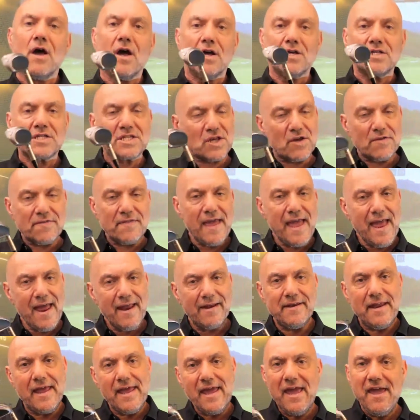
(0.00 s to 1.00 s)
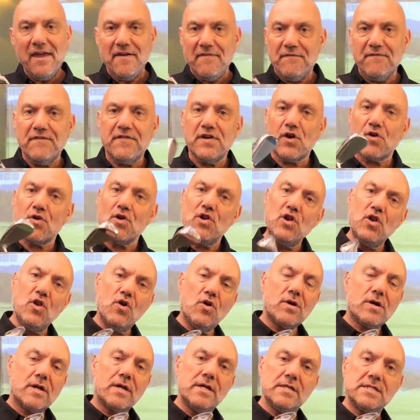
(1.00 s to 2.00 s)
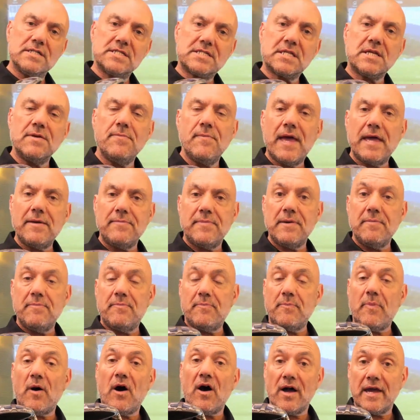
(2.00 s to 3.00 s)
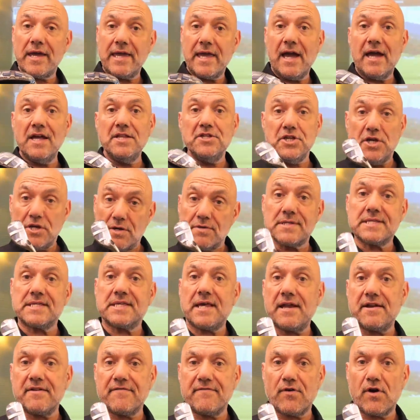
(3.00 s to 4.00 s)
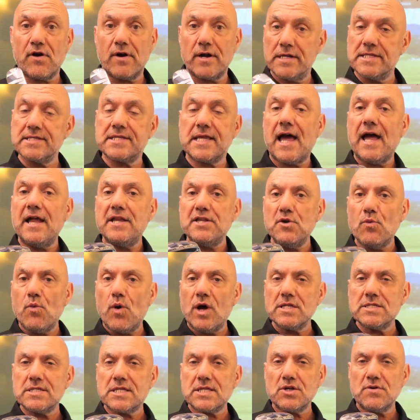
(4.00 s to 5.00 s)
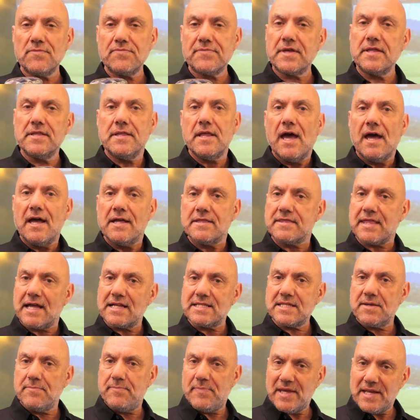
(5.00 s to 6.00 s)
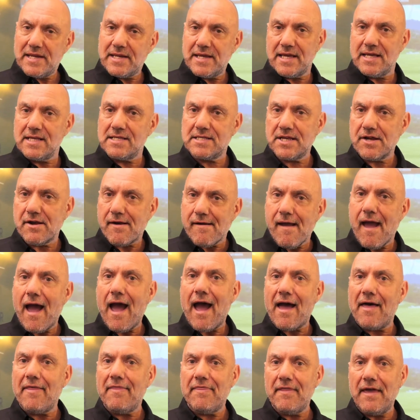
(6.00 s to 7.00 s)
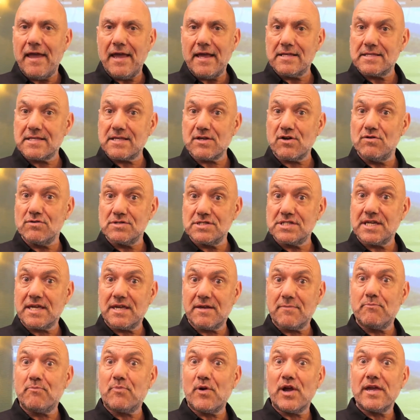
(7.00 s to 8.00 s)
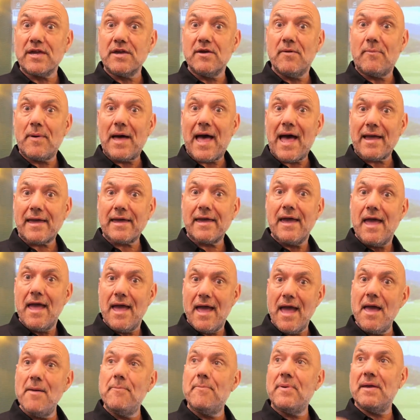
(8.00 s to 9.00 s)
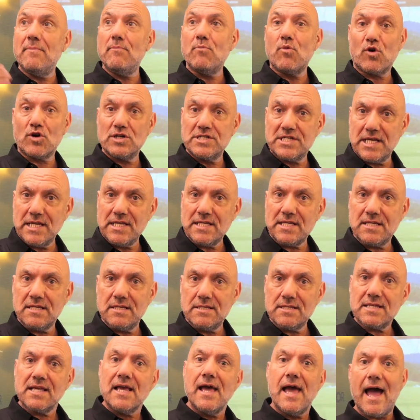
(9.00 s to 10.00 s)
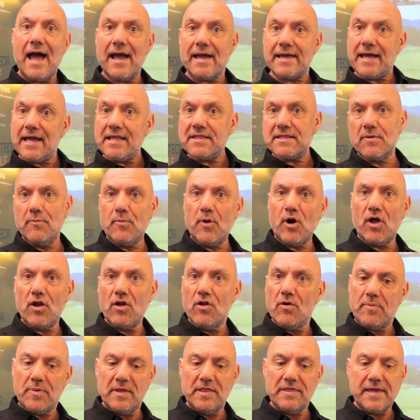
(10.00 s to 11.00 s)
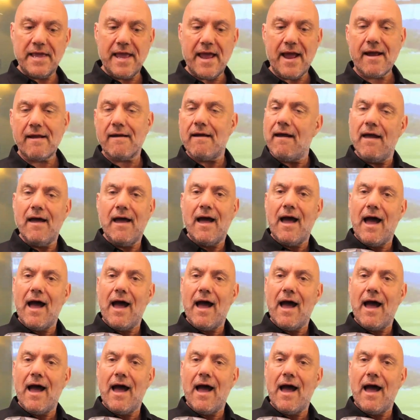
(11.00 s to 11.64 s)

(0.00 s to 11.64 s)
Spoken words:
So then, if you're looking to maybe buy a new set of irons and you want something that's a bit easier and is going to bring you back a bit more distance and get the ball up in the air,